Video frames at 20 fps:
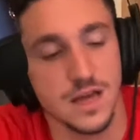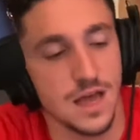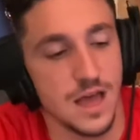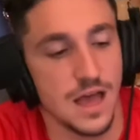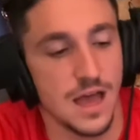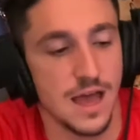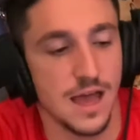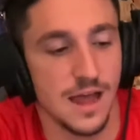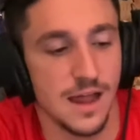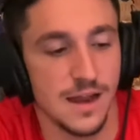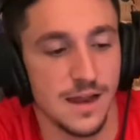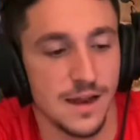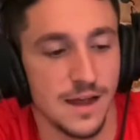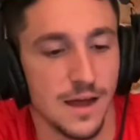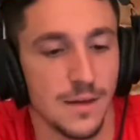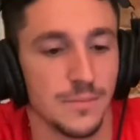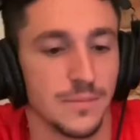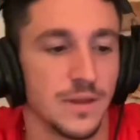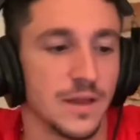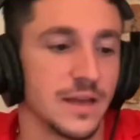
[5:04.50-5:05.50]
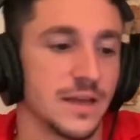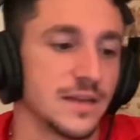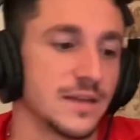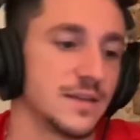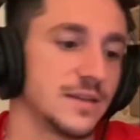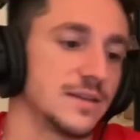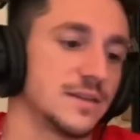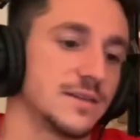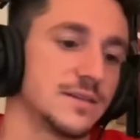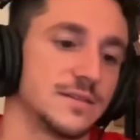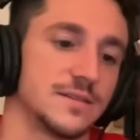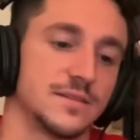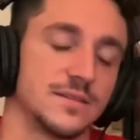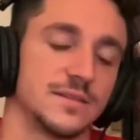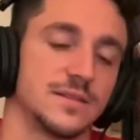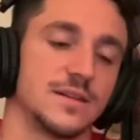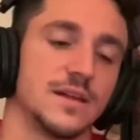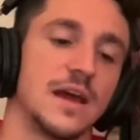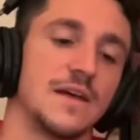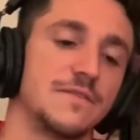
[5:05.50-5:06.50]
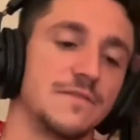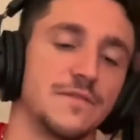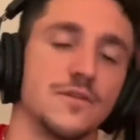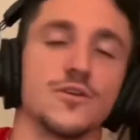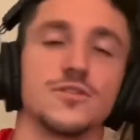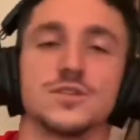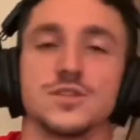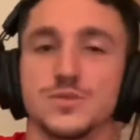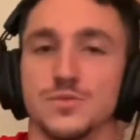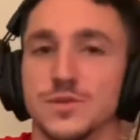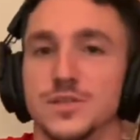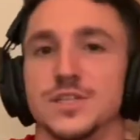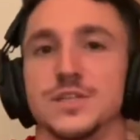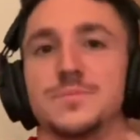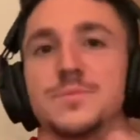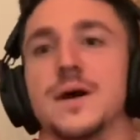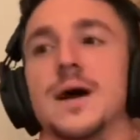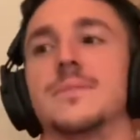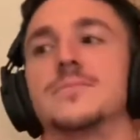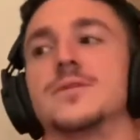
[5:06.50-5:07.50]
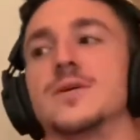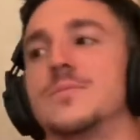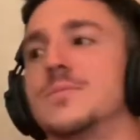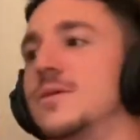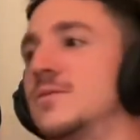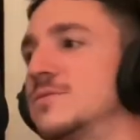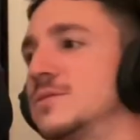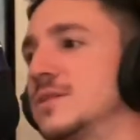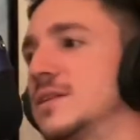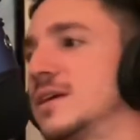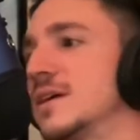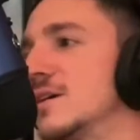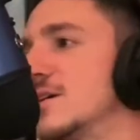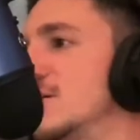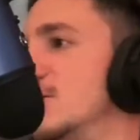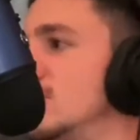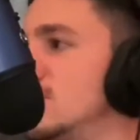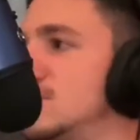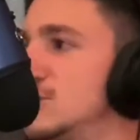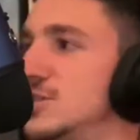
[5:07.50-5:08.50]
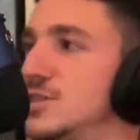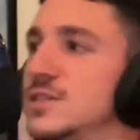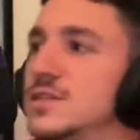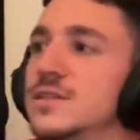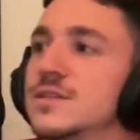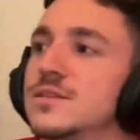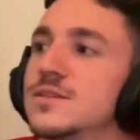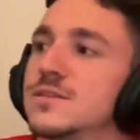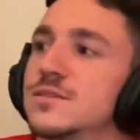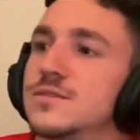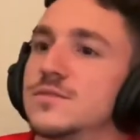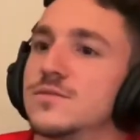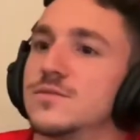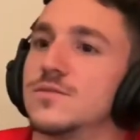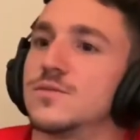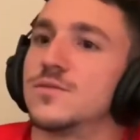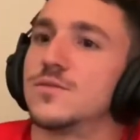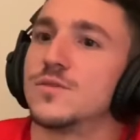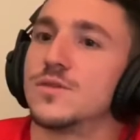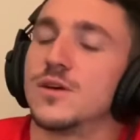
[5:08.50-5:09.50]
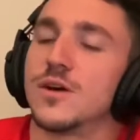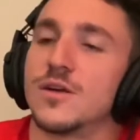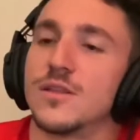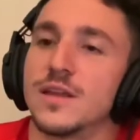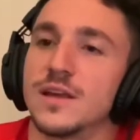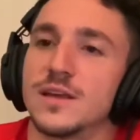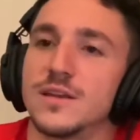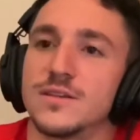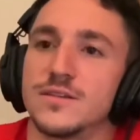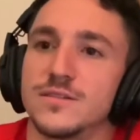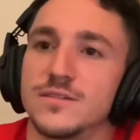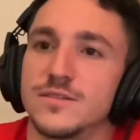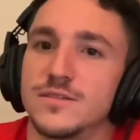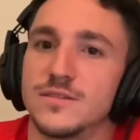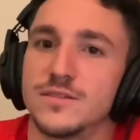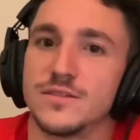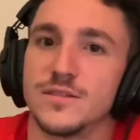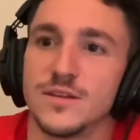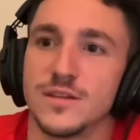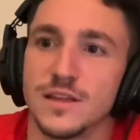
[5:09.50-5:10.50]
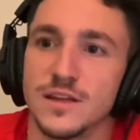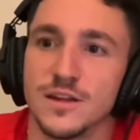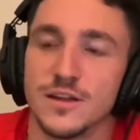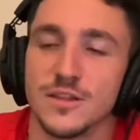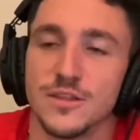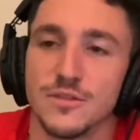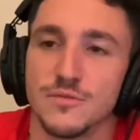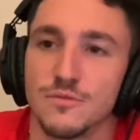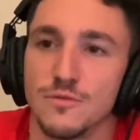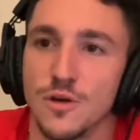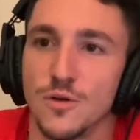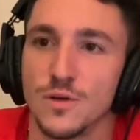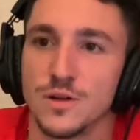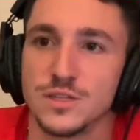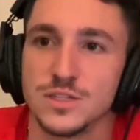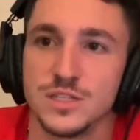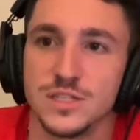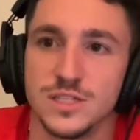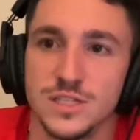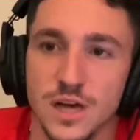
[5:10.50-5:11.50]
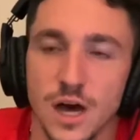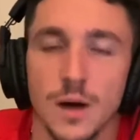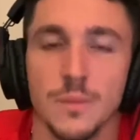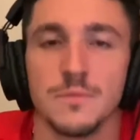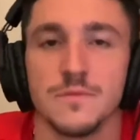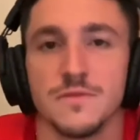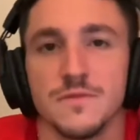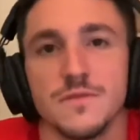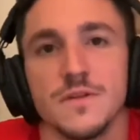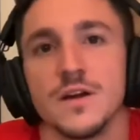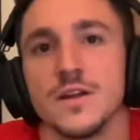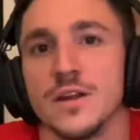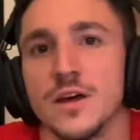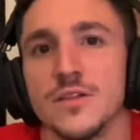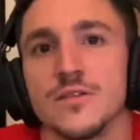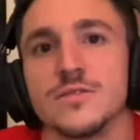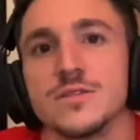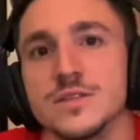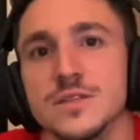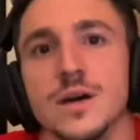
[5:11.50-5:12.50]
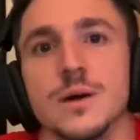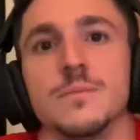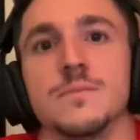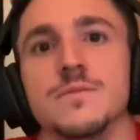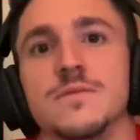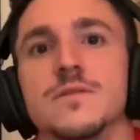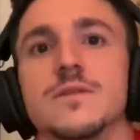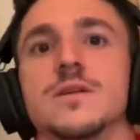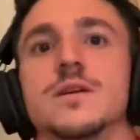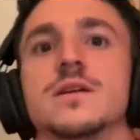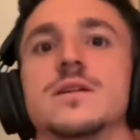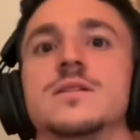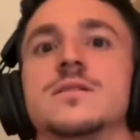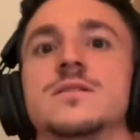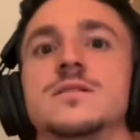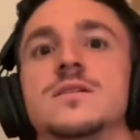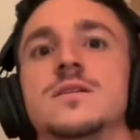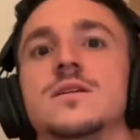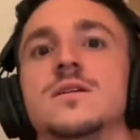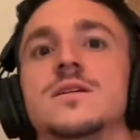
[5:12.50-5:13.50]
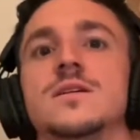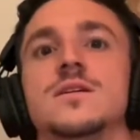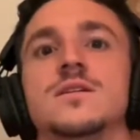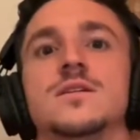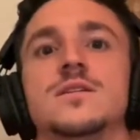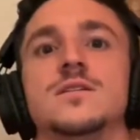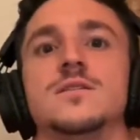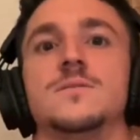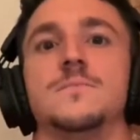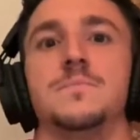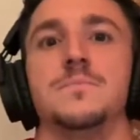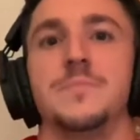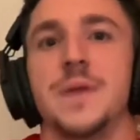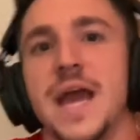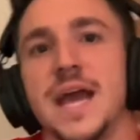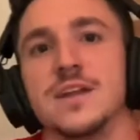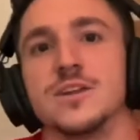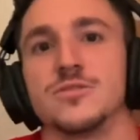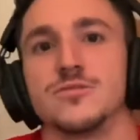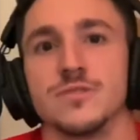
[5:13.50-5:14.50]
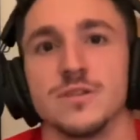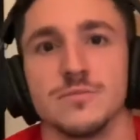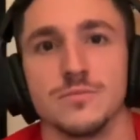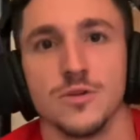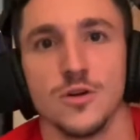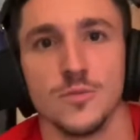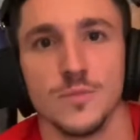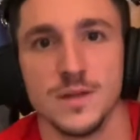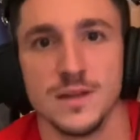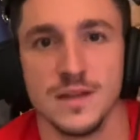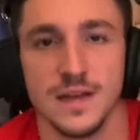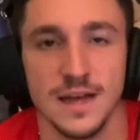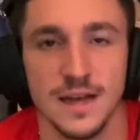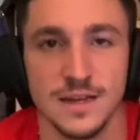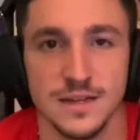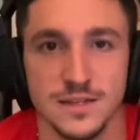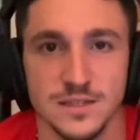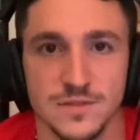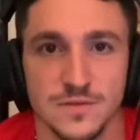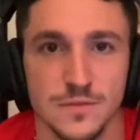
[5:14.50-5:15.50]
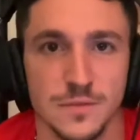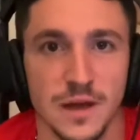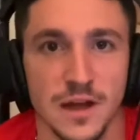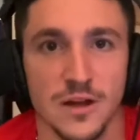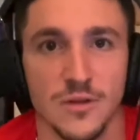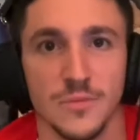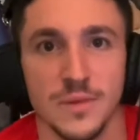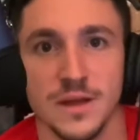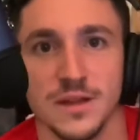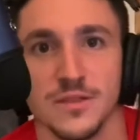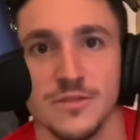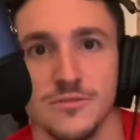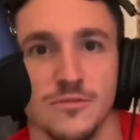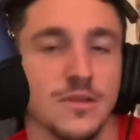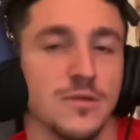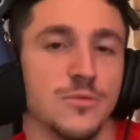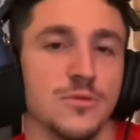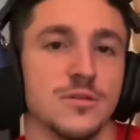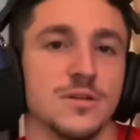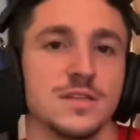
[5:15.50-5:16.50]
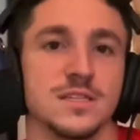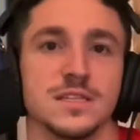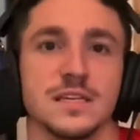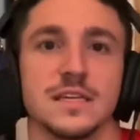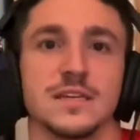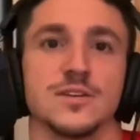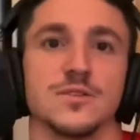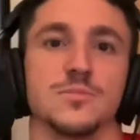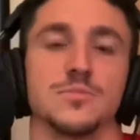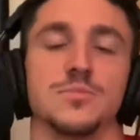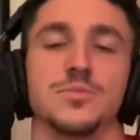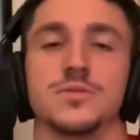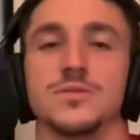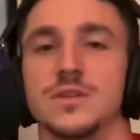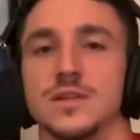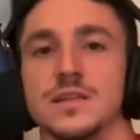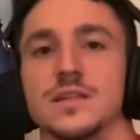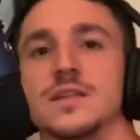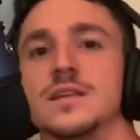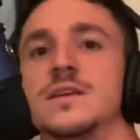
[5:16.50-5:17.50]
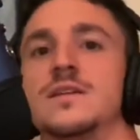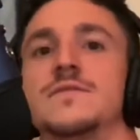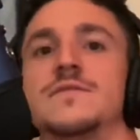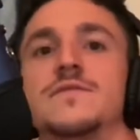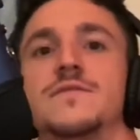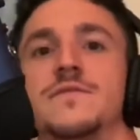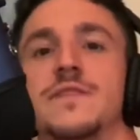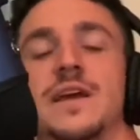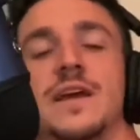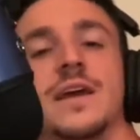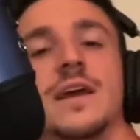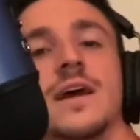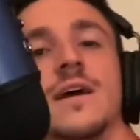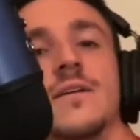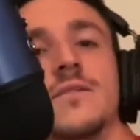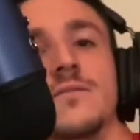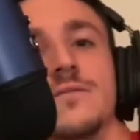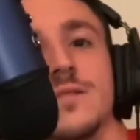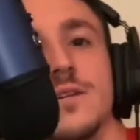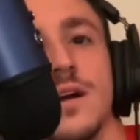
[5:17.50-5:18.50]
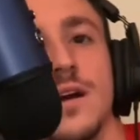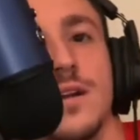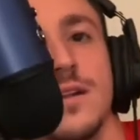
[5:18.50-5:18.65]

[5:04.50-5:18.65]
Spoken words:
And I'm like, at first when she popped up, I was like, oh shit, are they gonna throw another dumb fucking Mandarin moment at us from Iron Man 3 where it's like completely a fake out kind